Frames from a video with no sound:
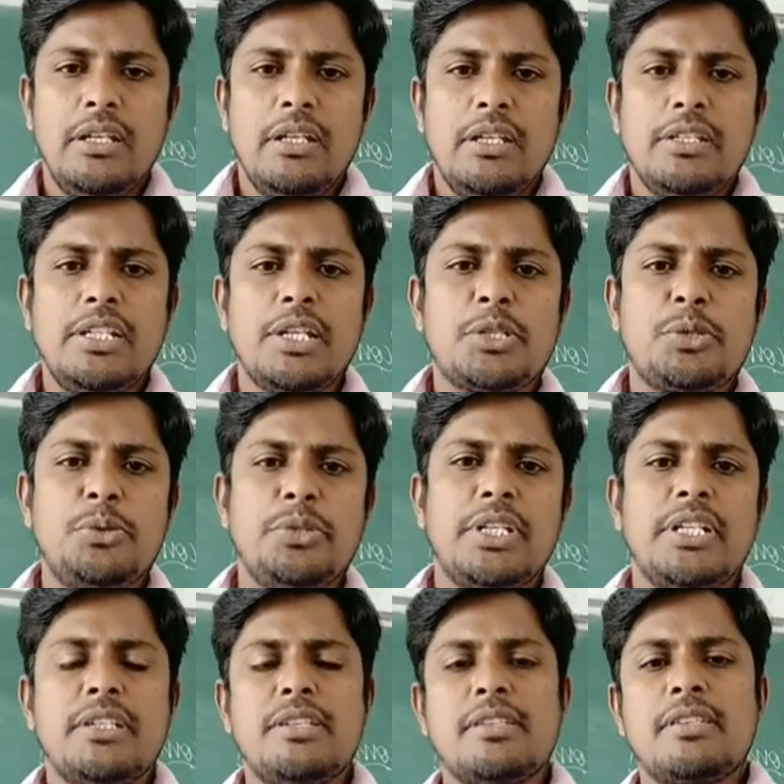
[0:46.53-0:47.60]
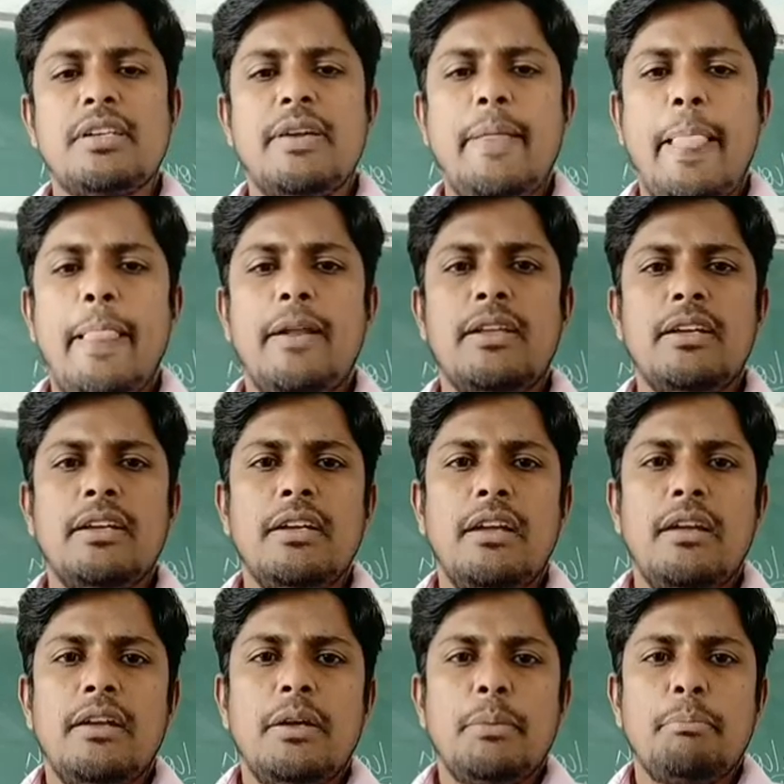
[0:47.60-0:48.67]
Dear students,
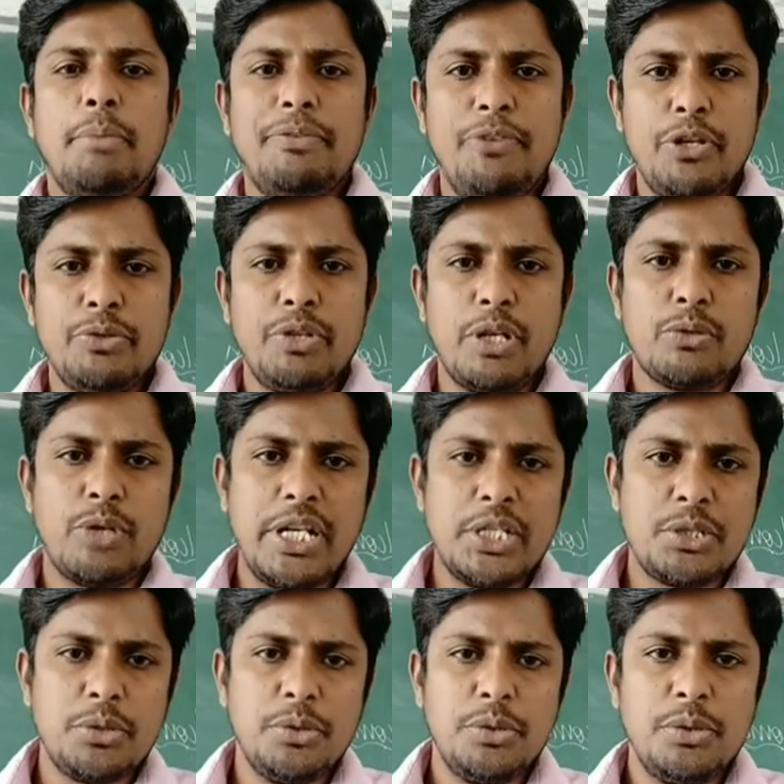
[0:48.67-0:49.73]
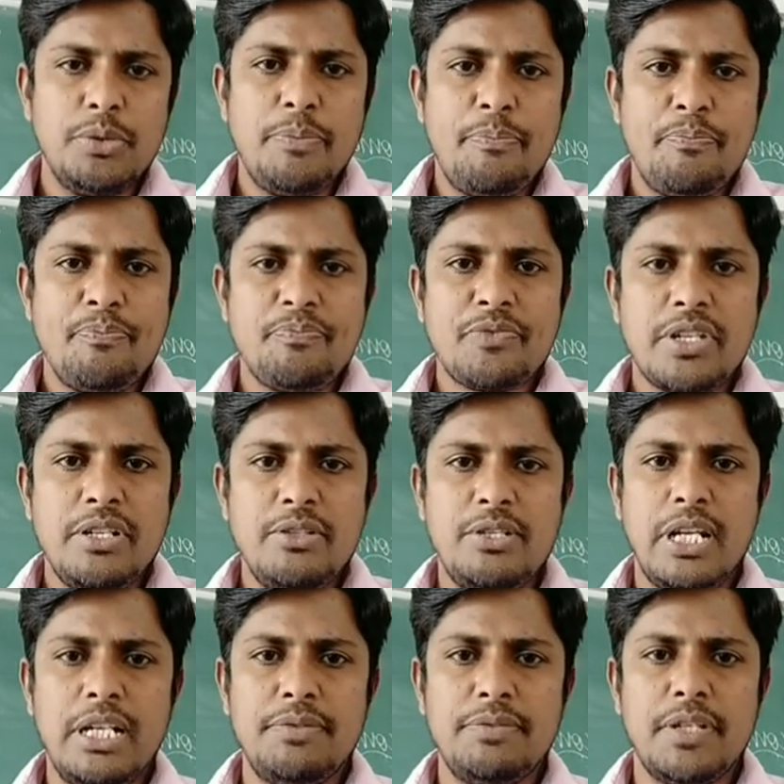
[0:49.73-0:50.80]
before you are going to
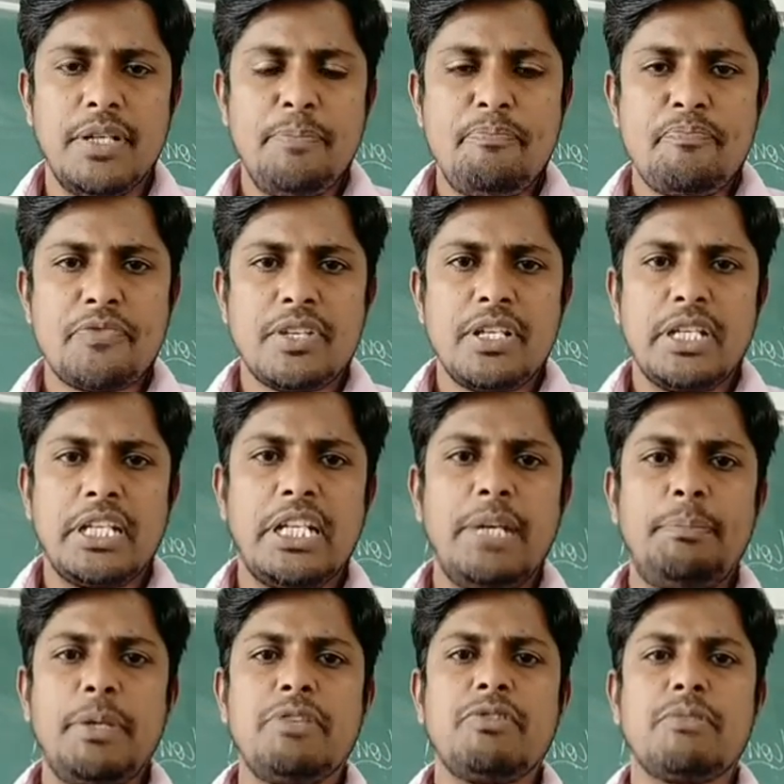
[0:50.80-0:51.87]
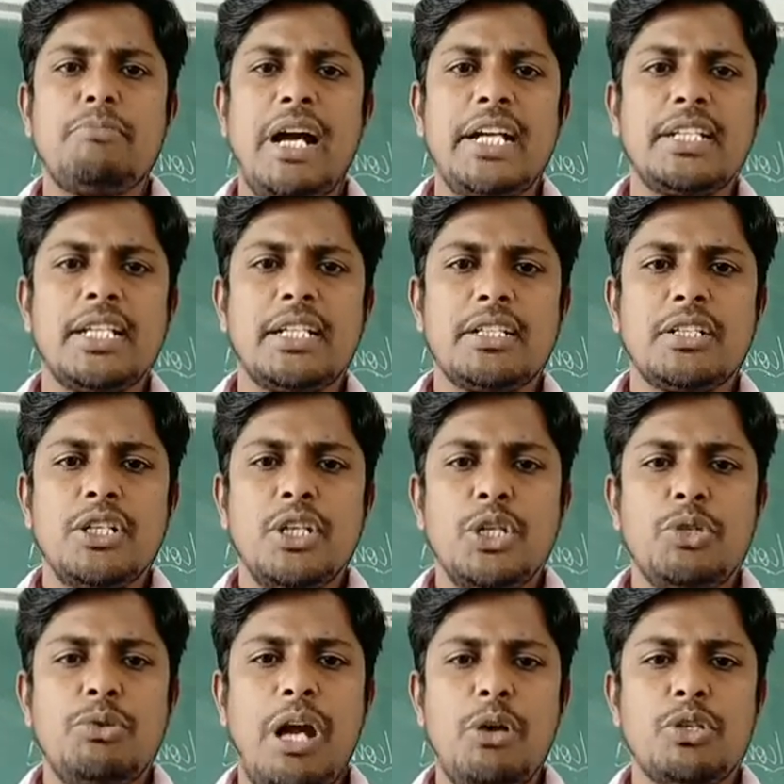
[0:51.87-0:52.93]
deliver, keep in your mind that
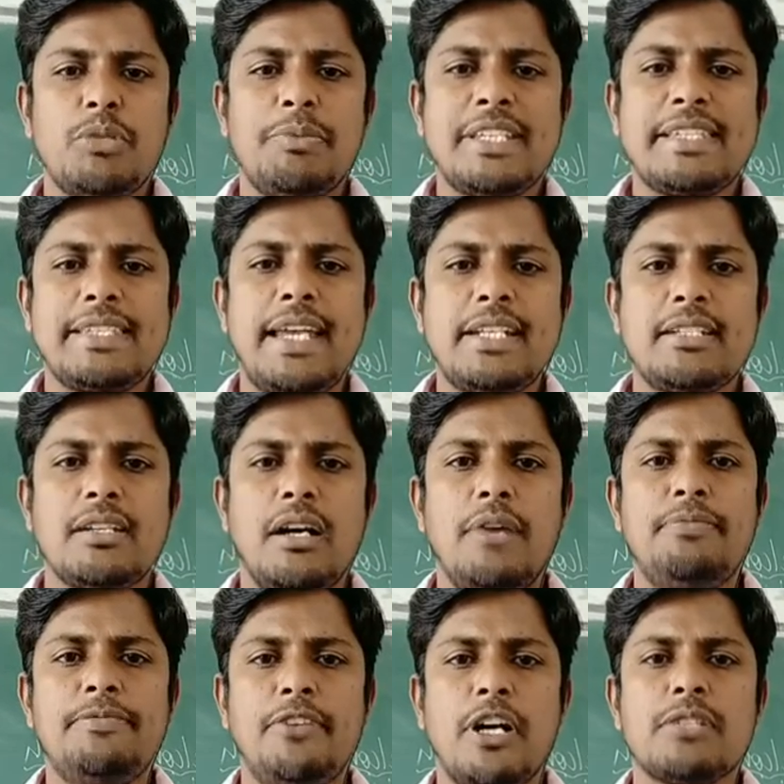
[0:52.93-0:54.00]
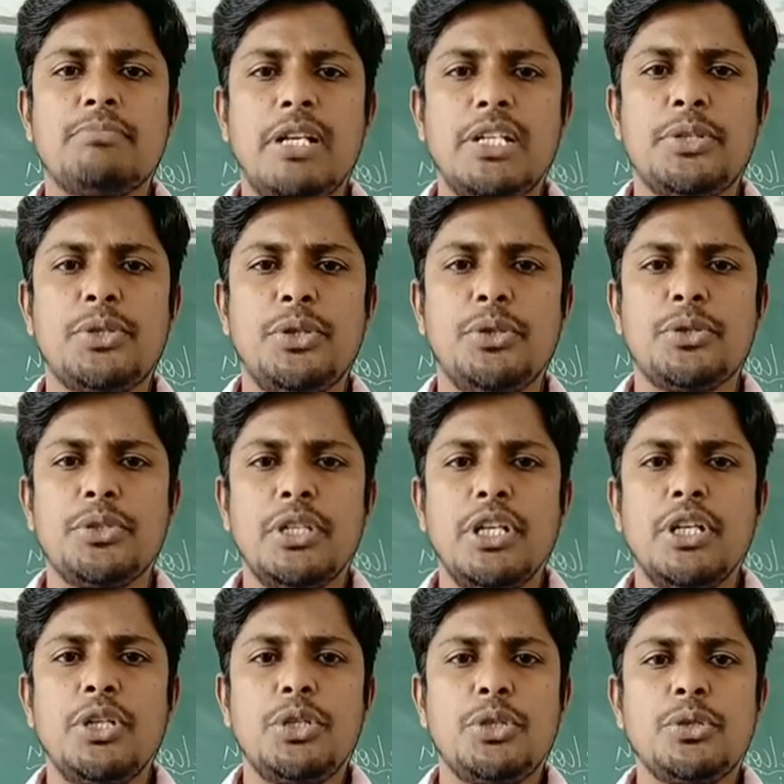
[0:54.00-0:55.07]
you have to set a formal
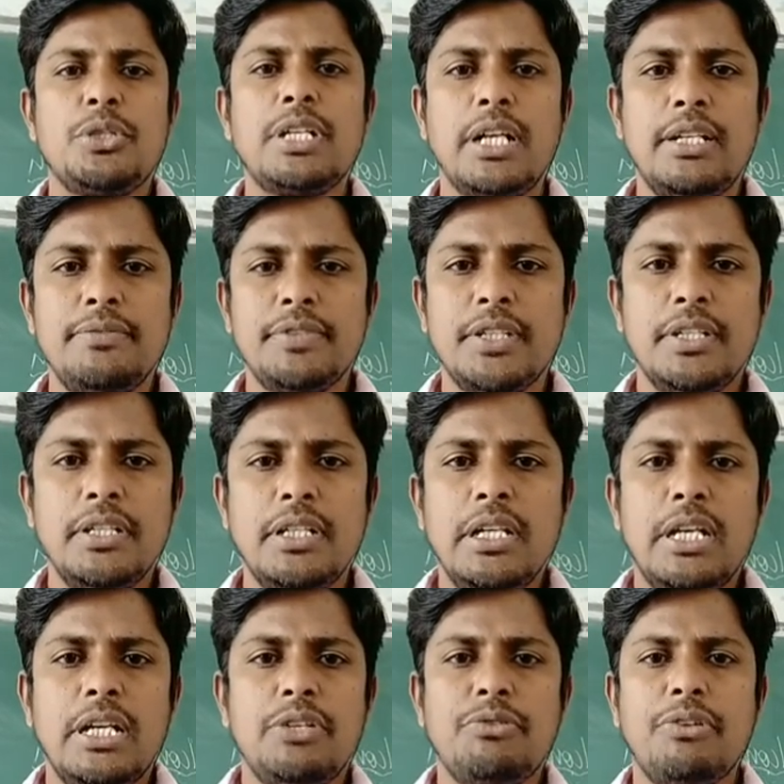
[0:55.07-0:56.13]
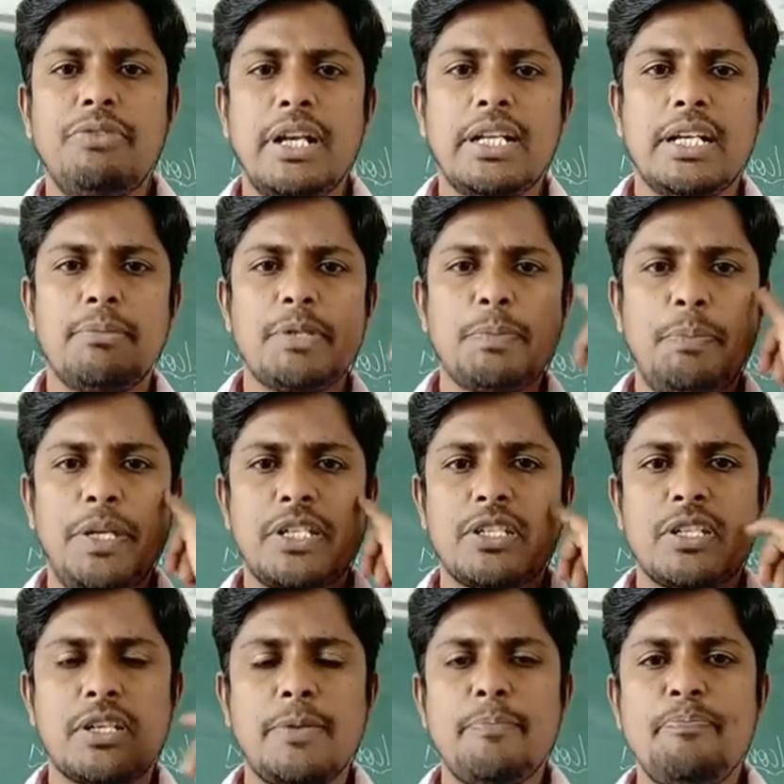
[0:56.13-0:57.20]
tone to deliver your welcome
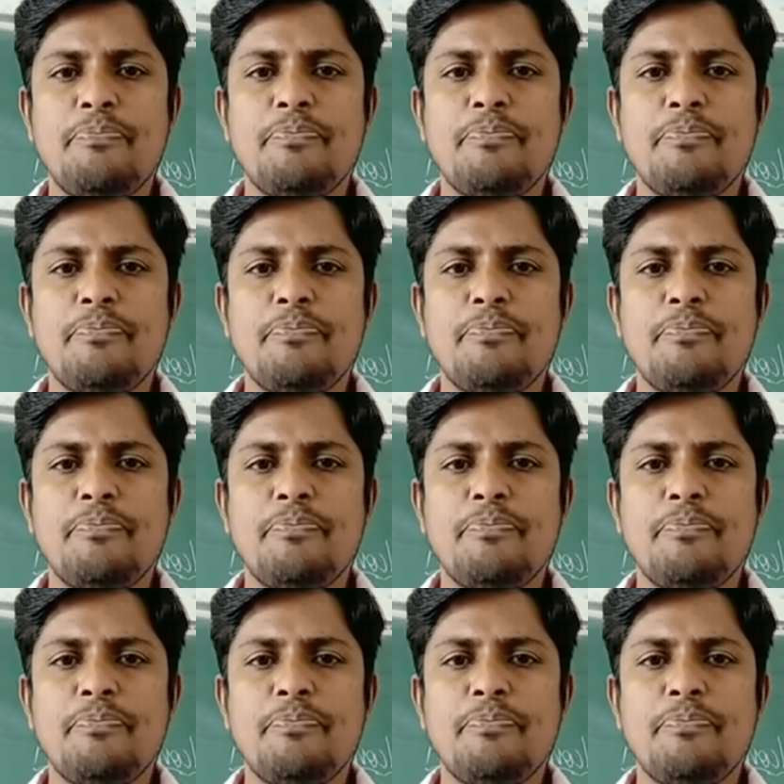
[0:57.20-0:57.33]
speech.